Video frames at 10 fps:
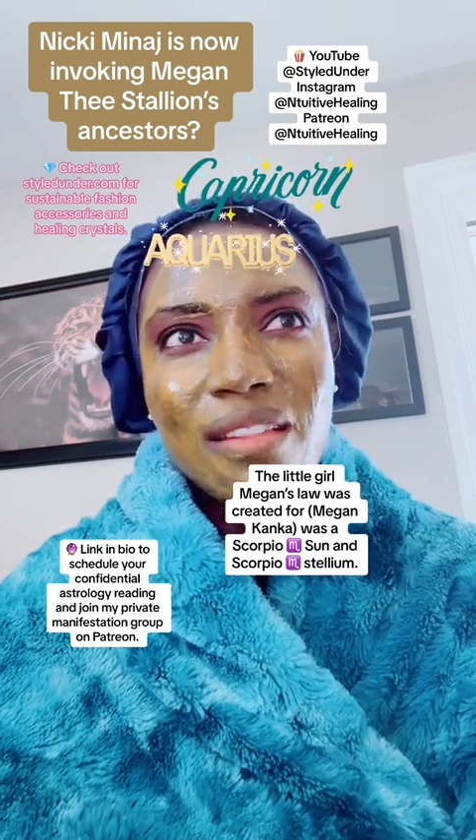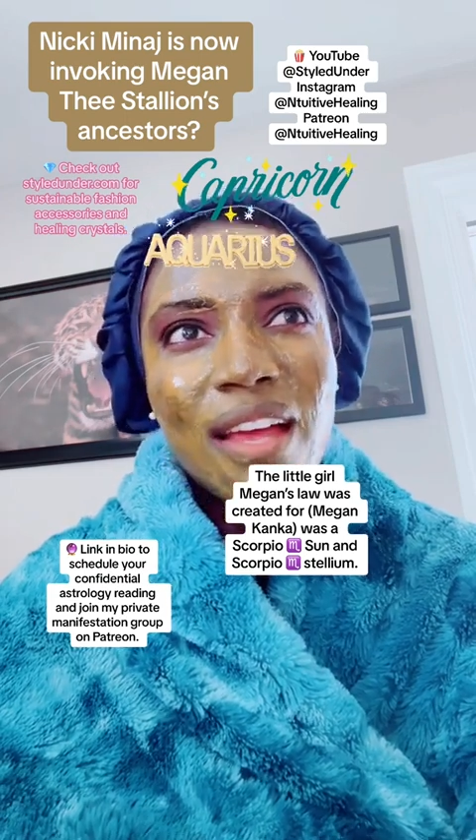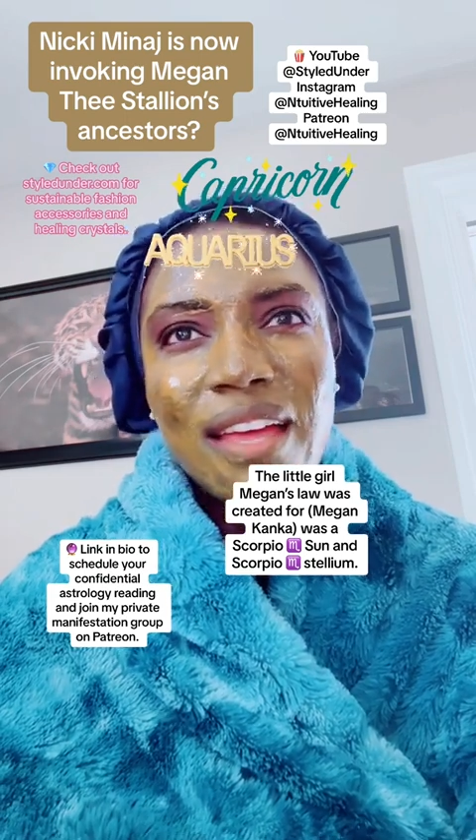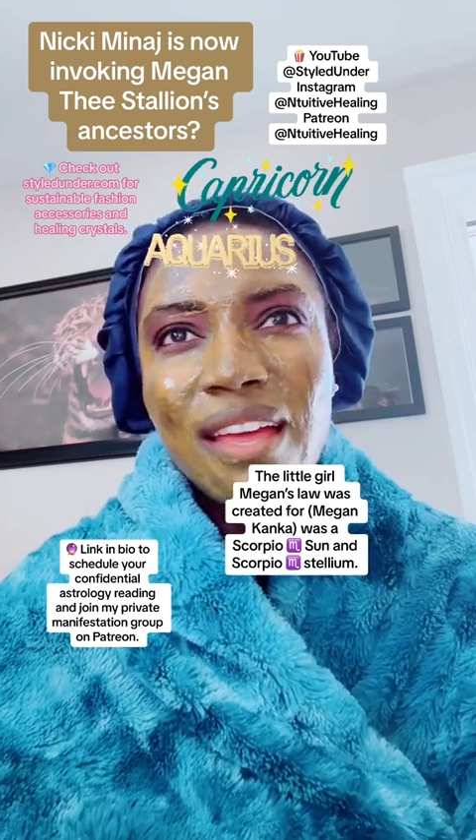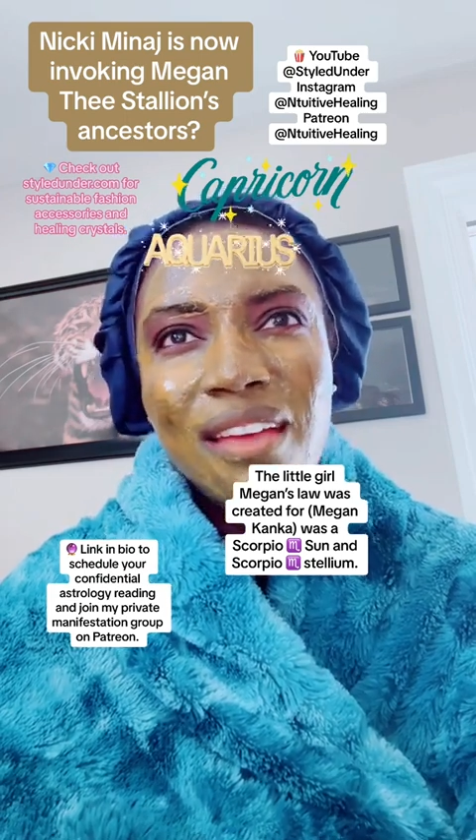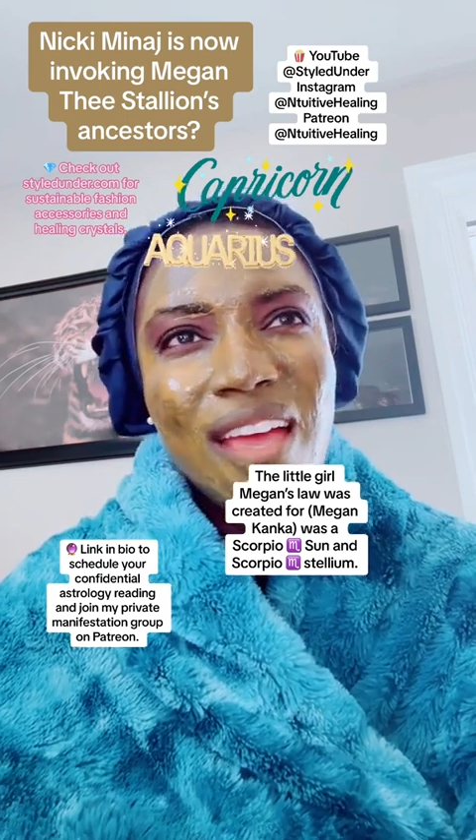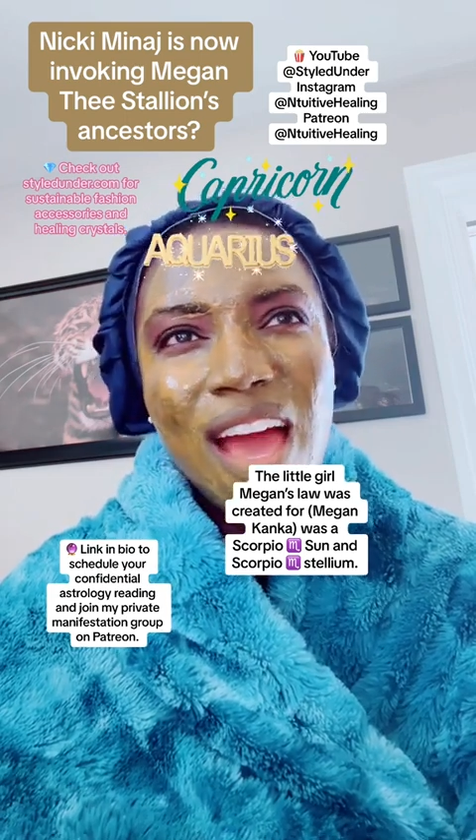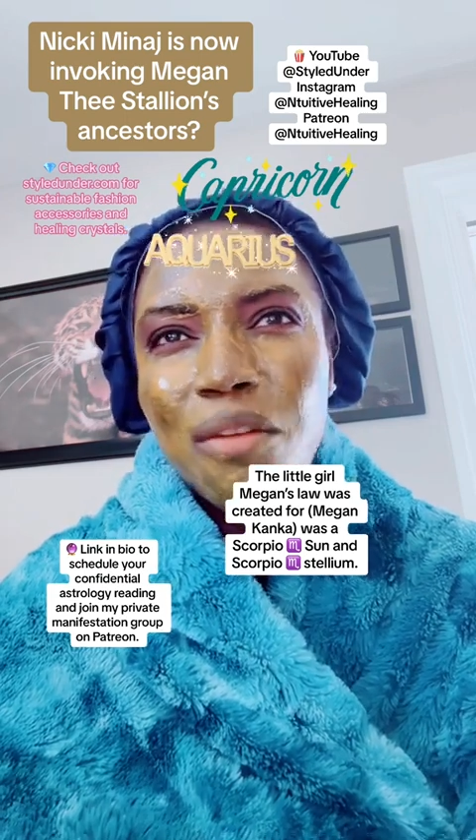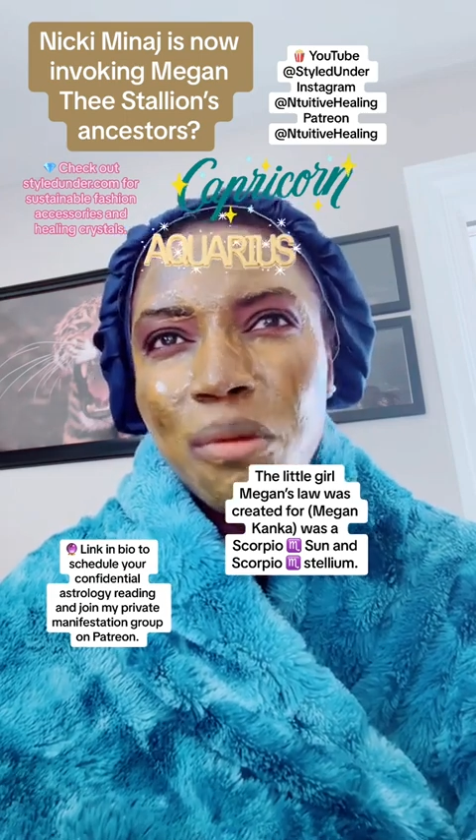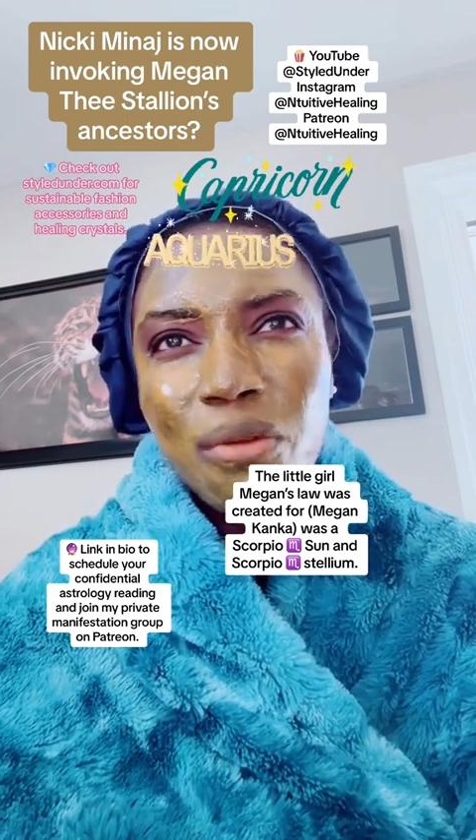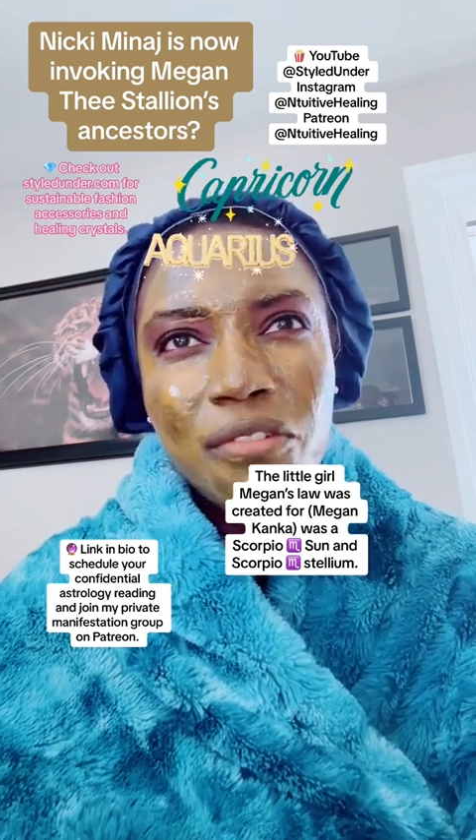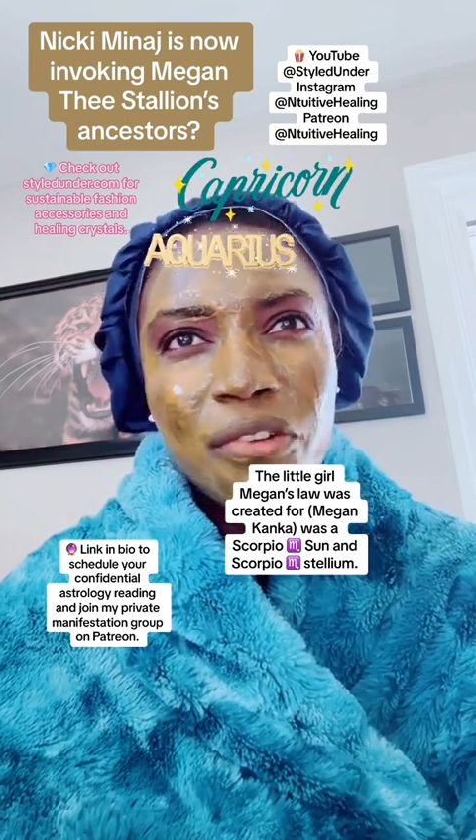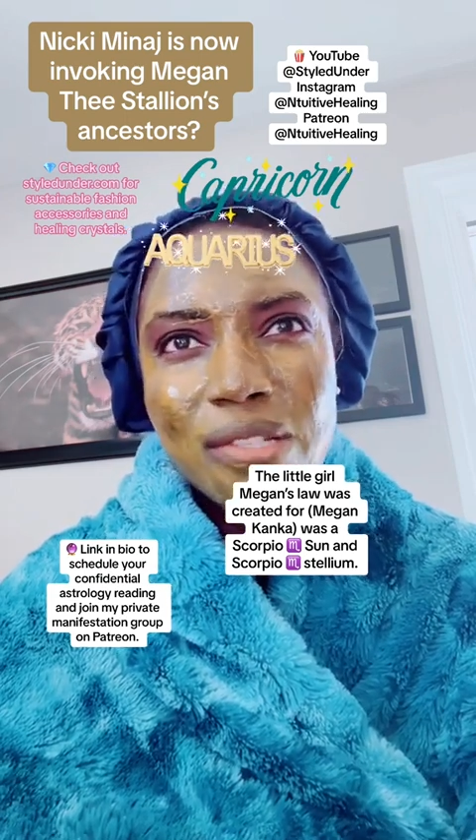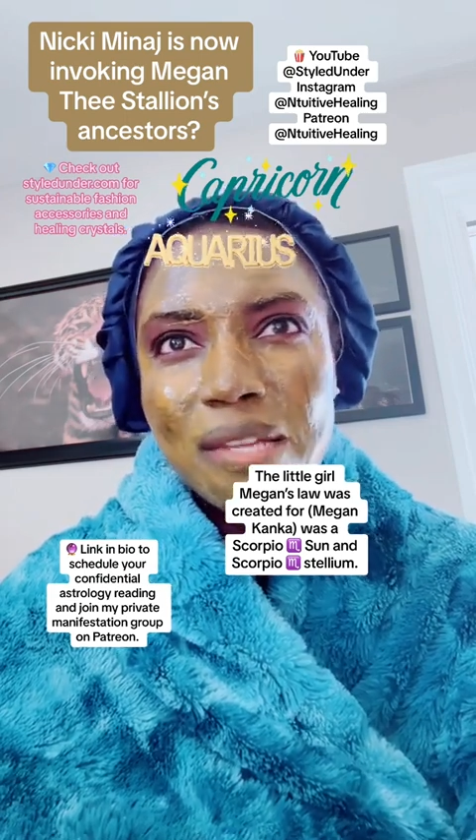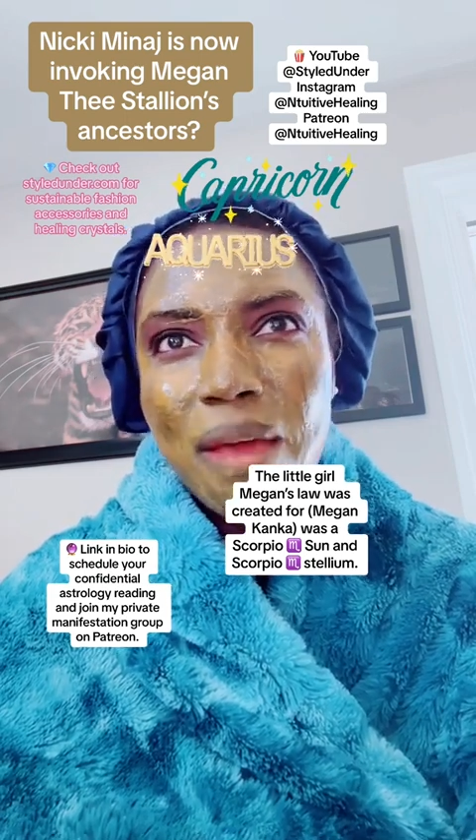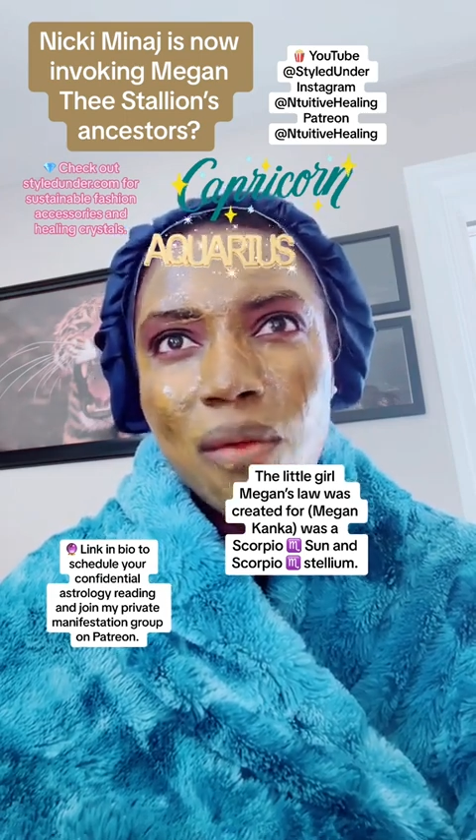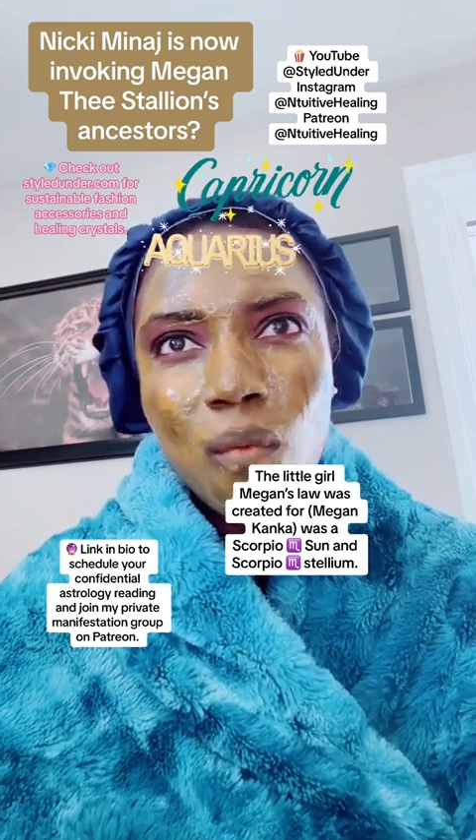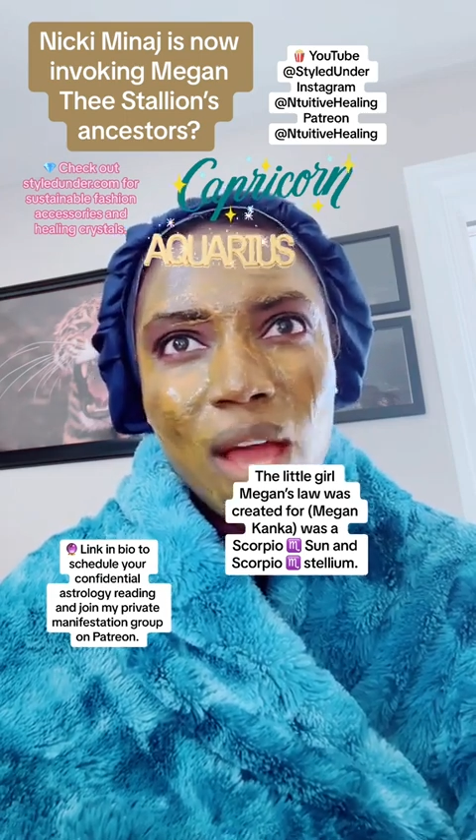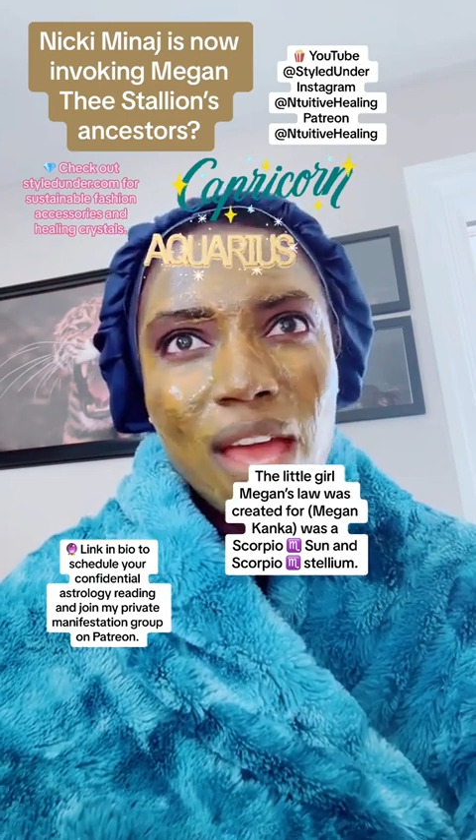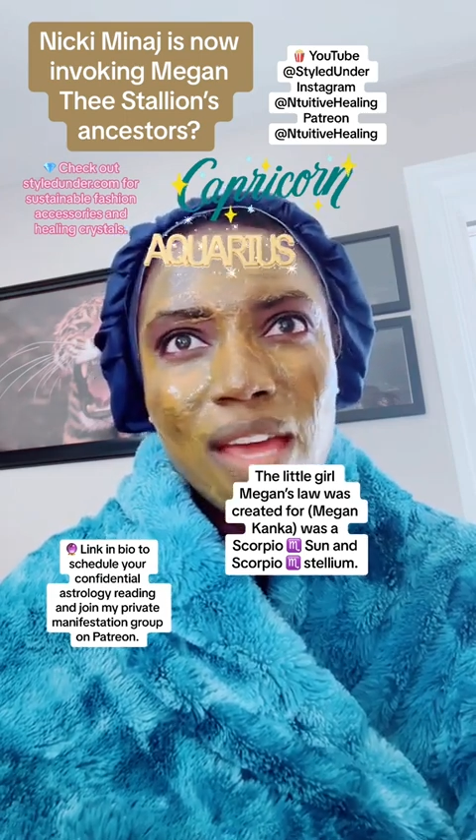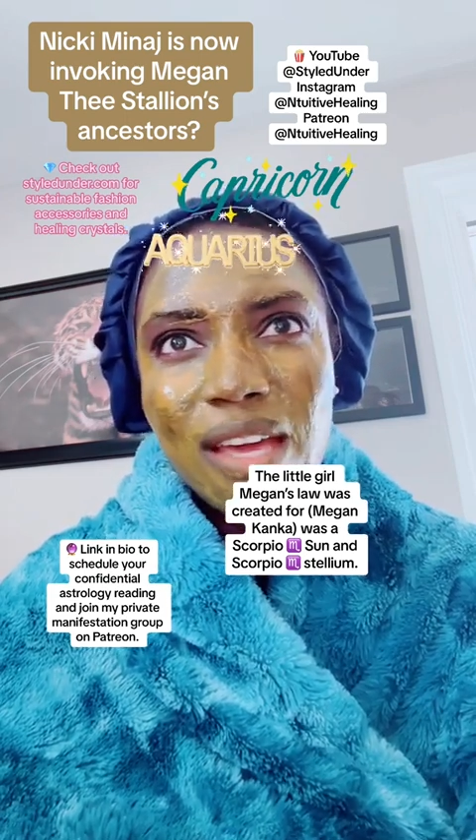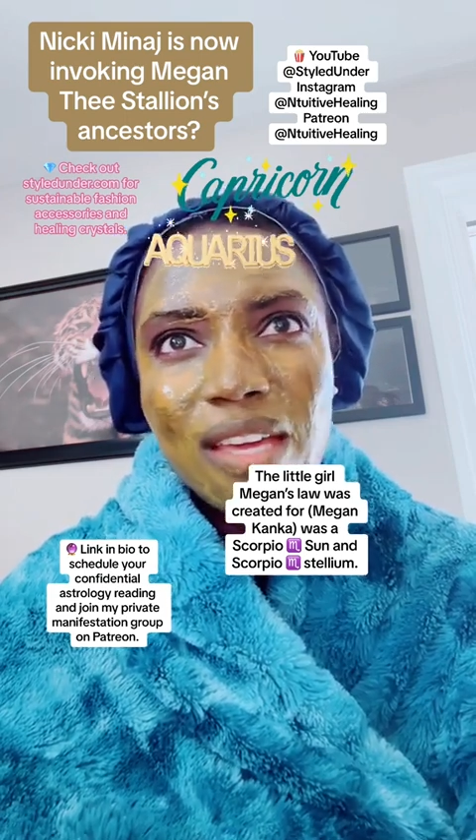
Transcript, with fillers: Like, I remember the first time I went,